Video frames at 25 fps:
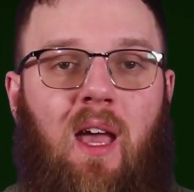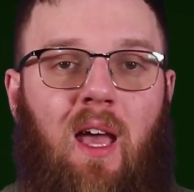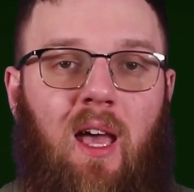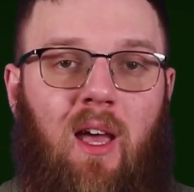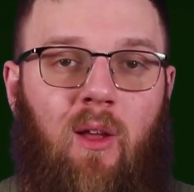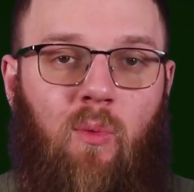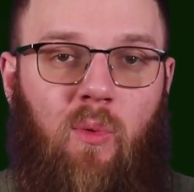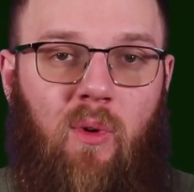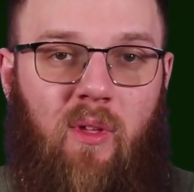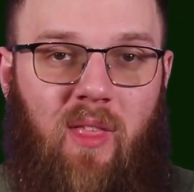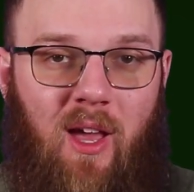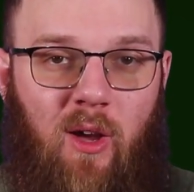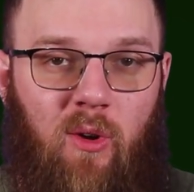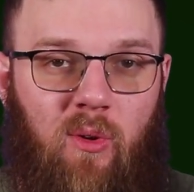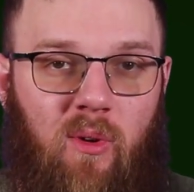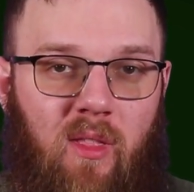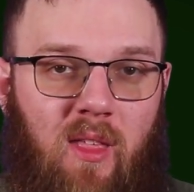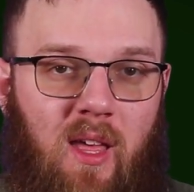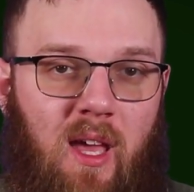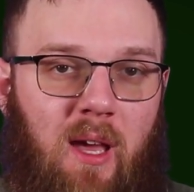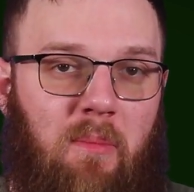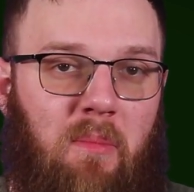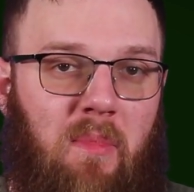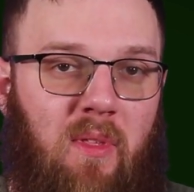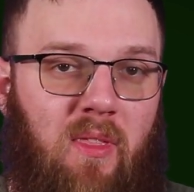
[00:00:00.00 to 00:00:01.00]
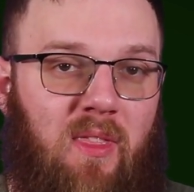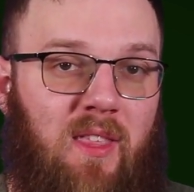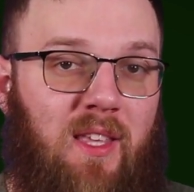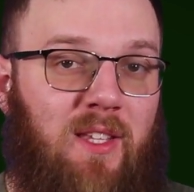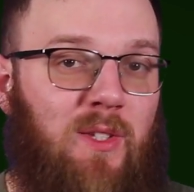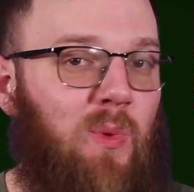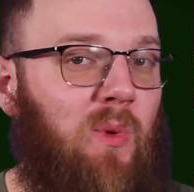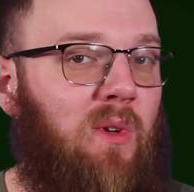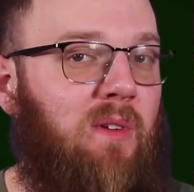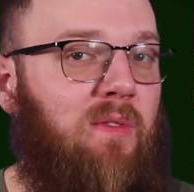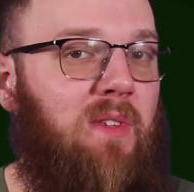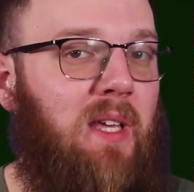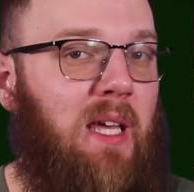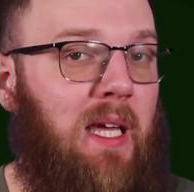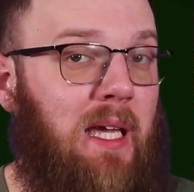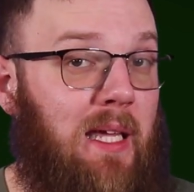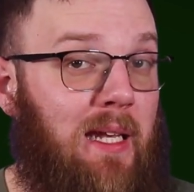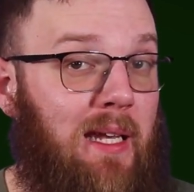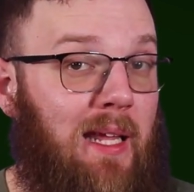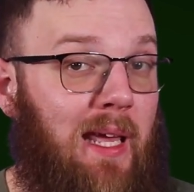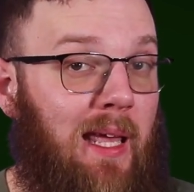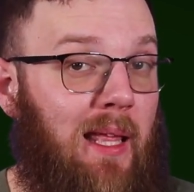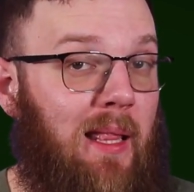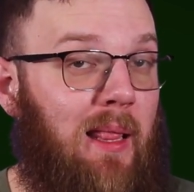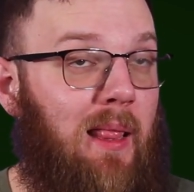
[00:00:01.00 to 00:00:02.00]
and without them, this would have
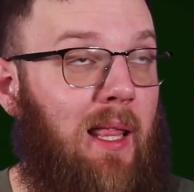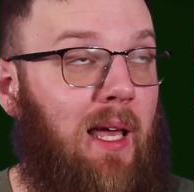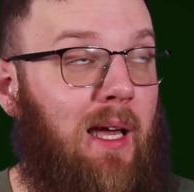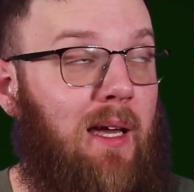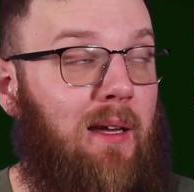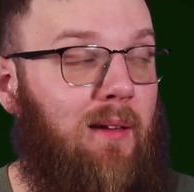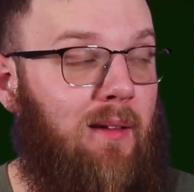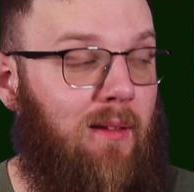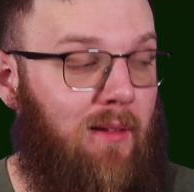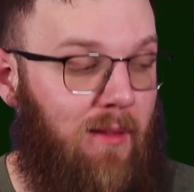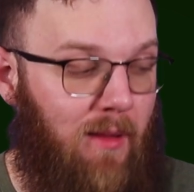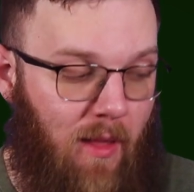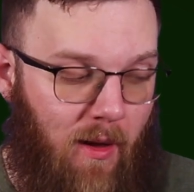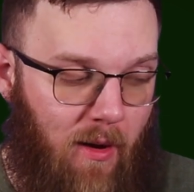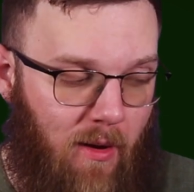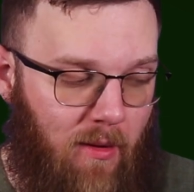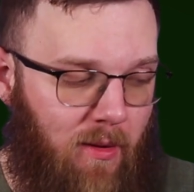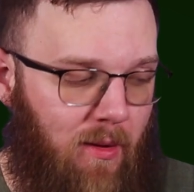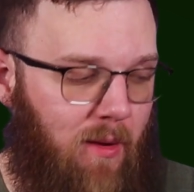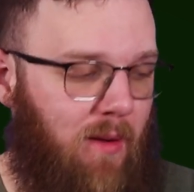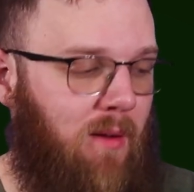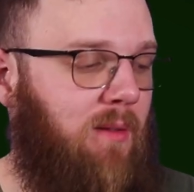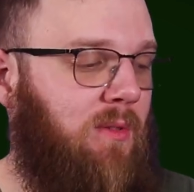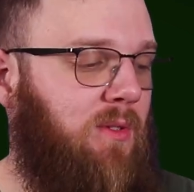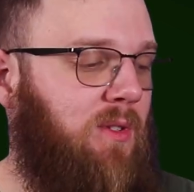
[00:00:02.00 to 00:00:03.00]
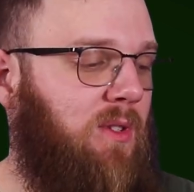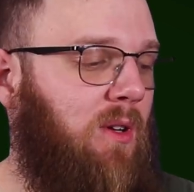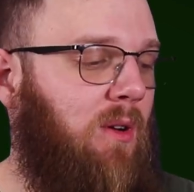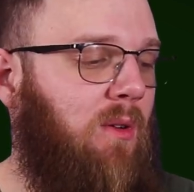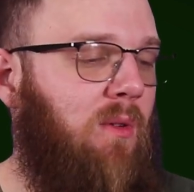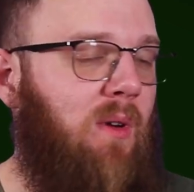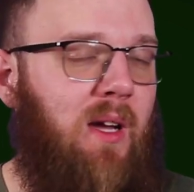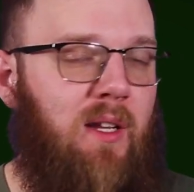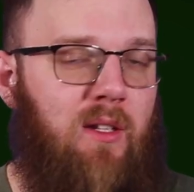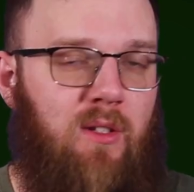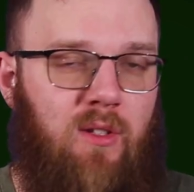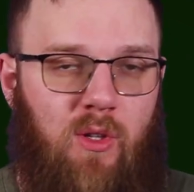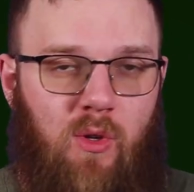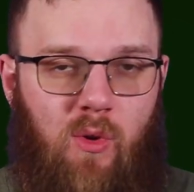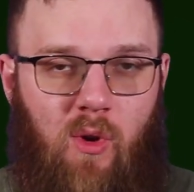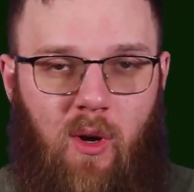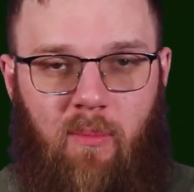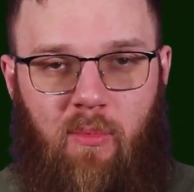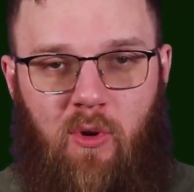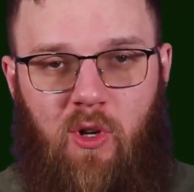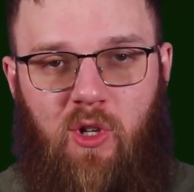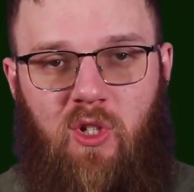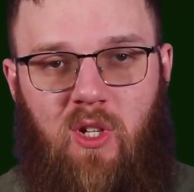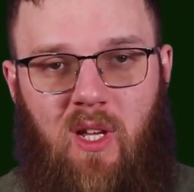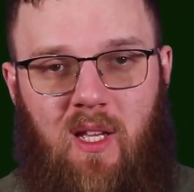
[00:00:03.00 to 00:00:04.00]
taken a lot longer. So I do
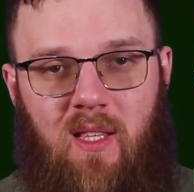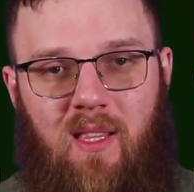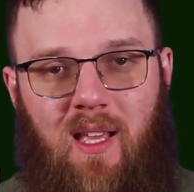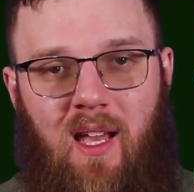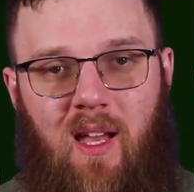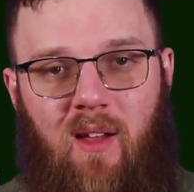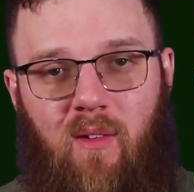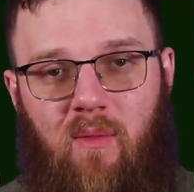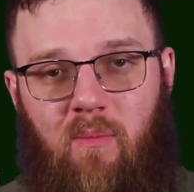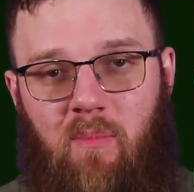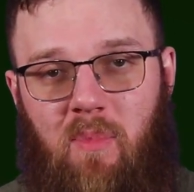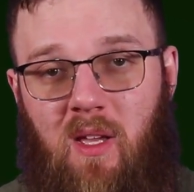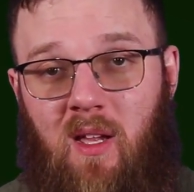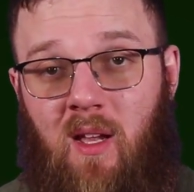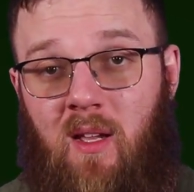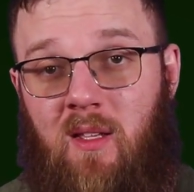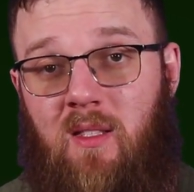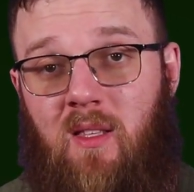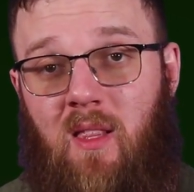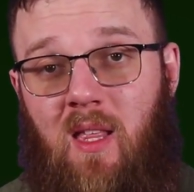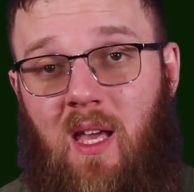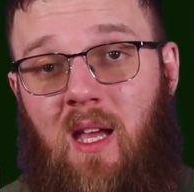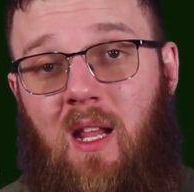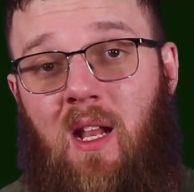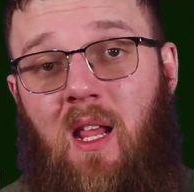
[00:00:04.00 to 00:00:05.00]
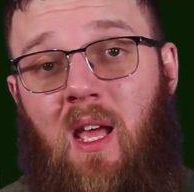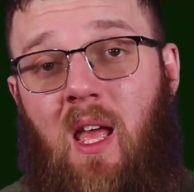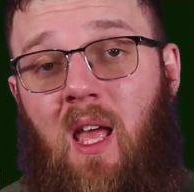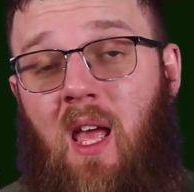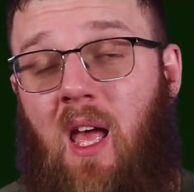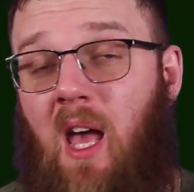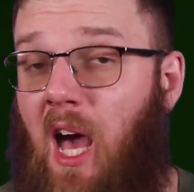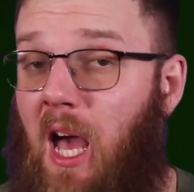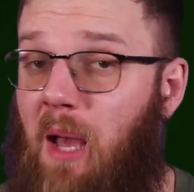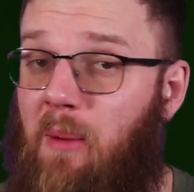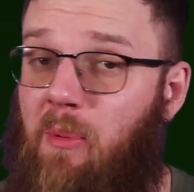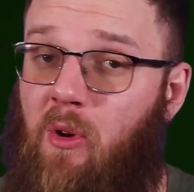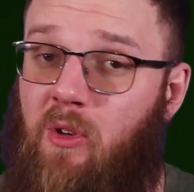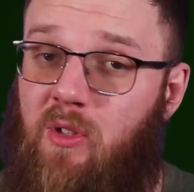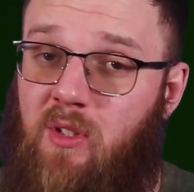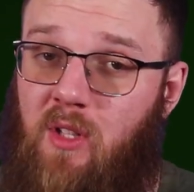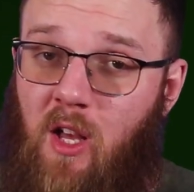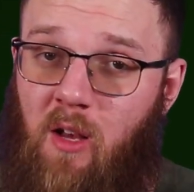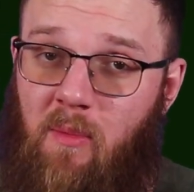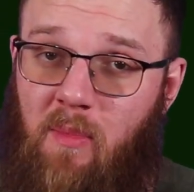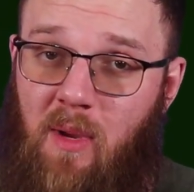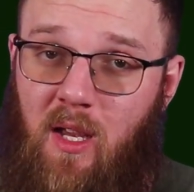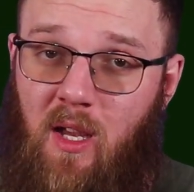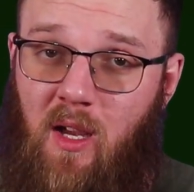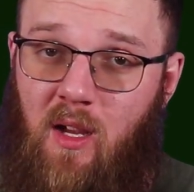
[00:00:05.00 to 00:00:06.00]
appreciate that. Because of that, I post
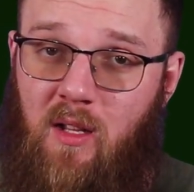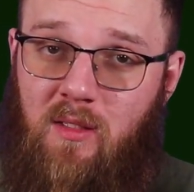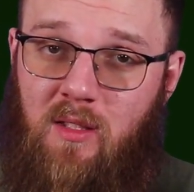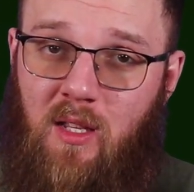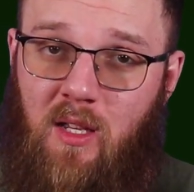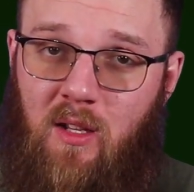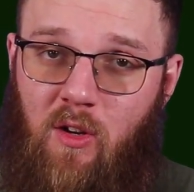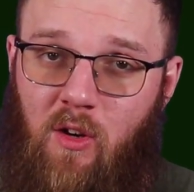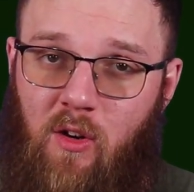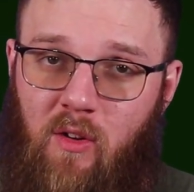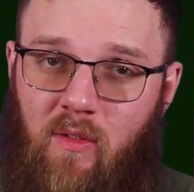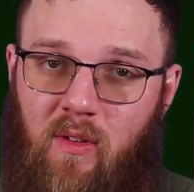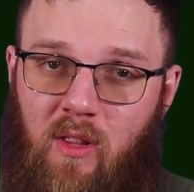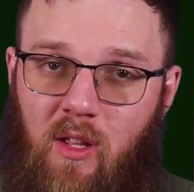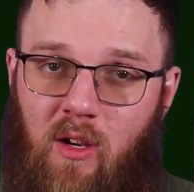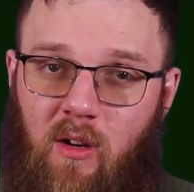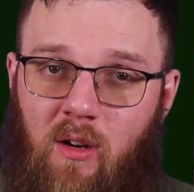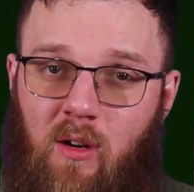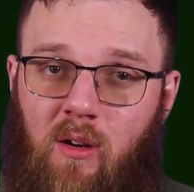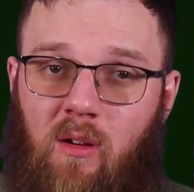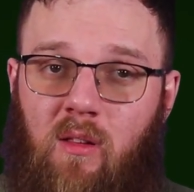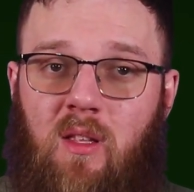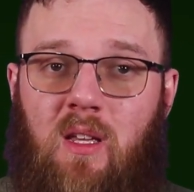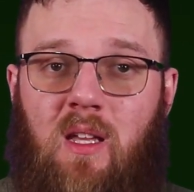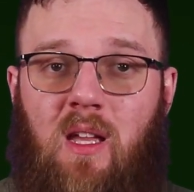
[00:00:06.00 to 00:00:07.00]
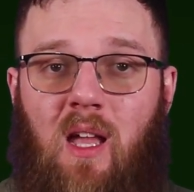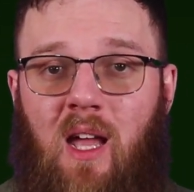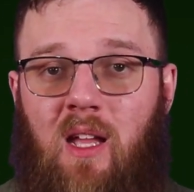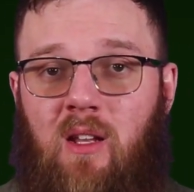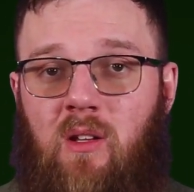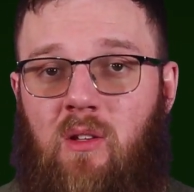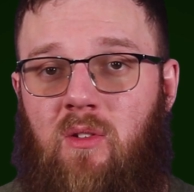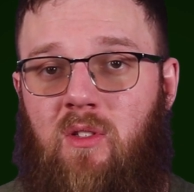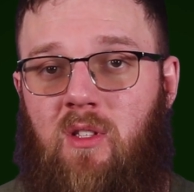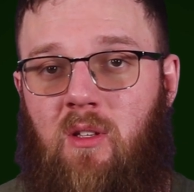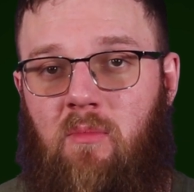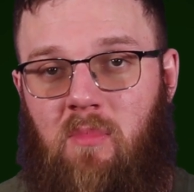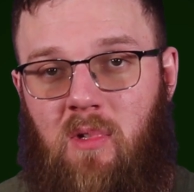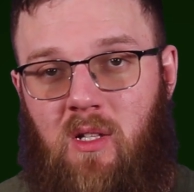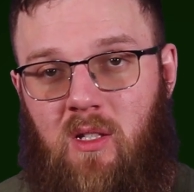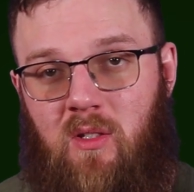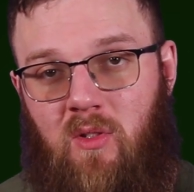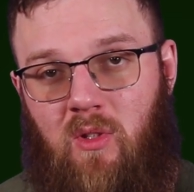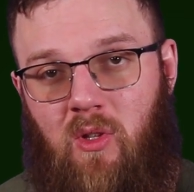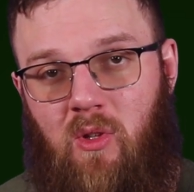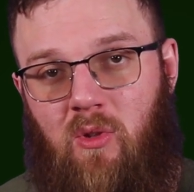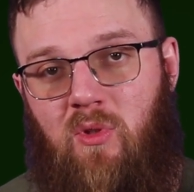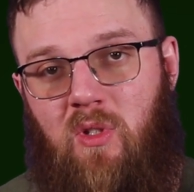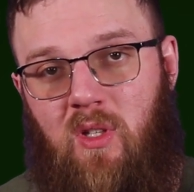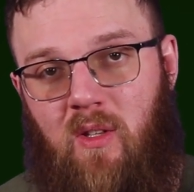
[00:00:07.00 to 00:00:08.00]
all my content over there early. I do some
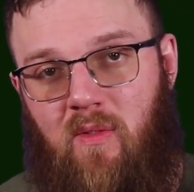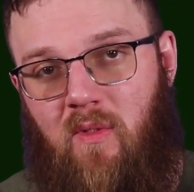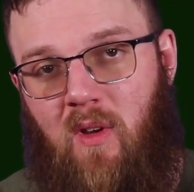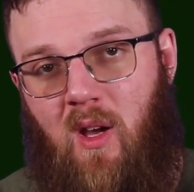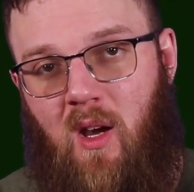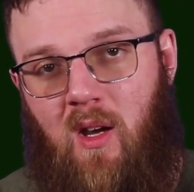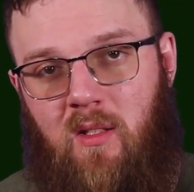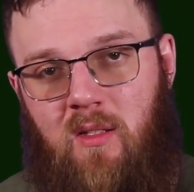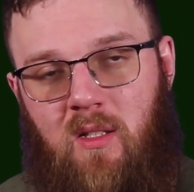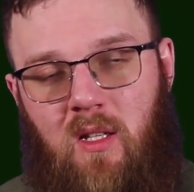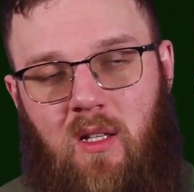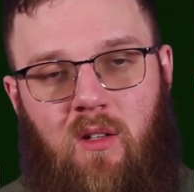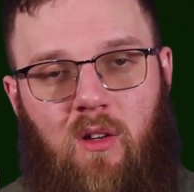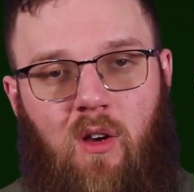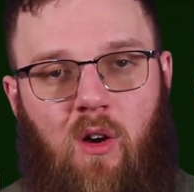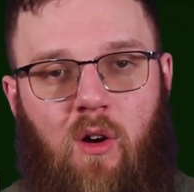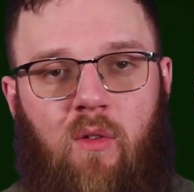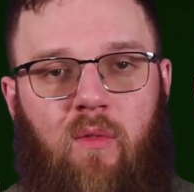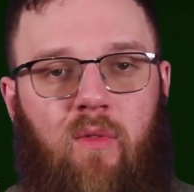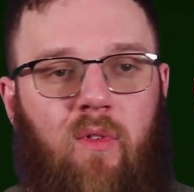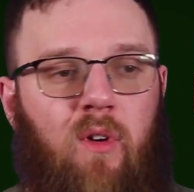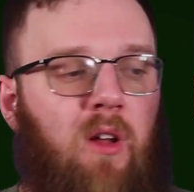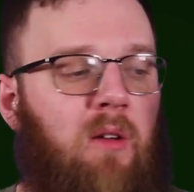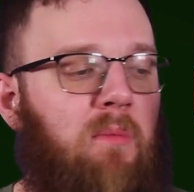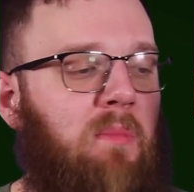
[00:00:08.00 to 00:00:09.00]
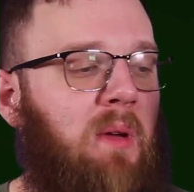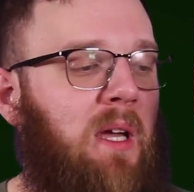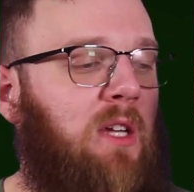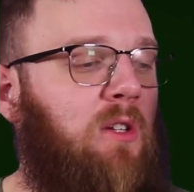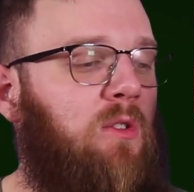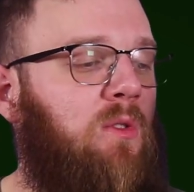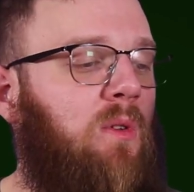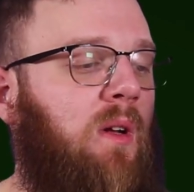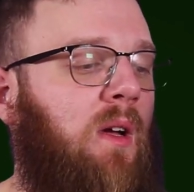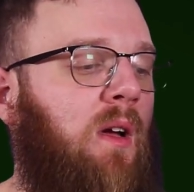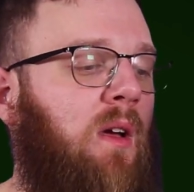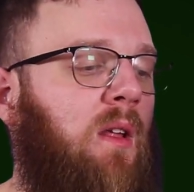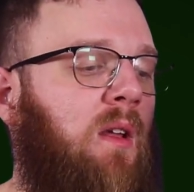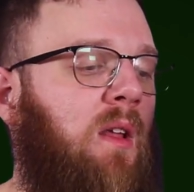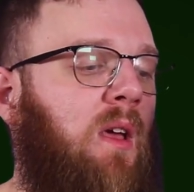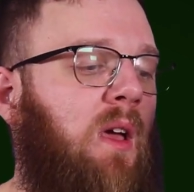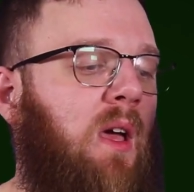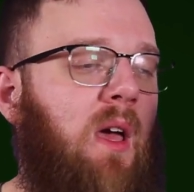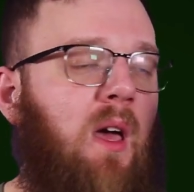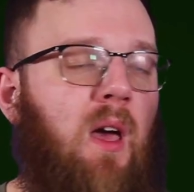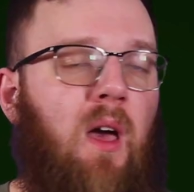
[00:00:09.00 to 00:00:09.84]
exclusive content over on Patreon.